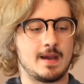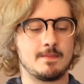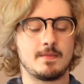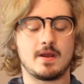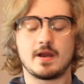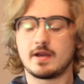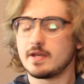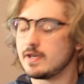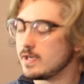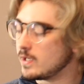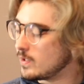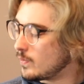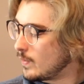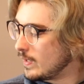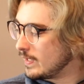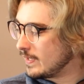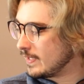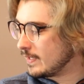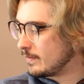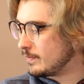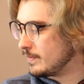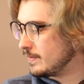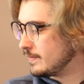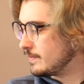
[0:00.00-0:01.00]
I'm not gonna quite
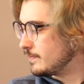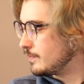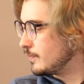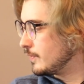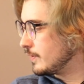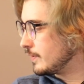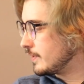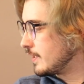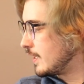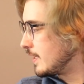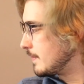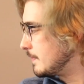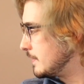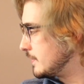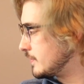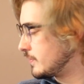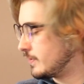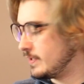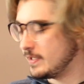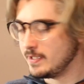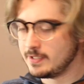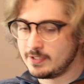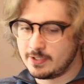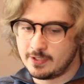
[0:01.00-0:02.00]
like we were talking about
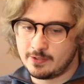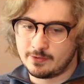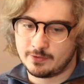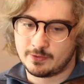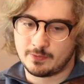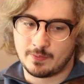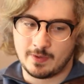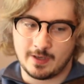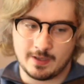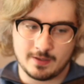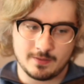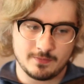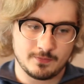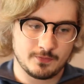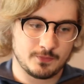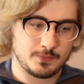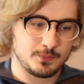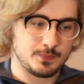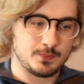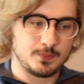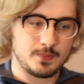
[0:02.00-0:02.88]
screens too as well.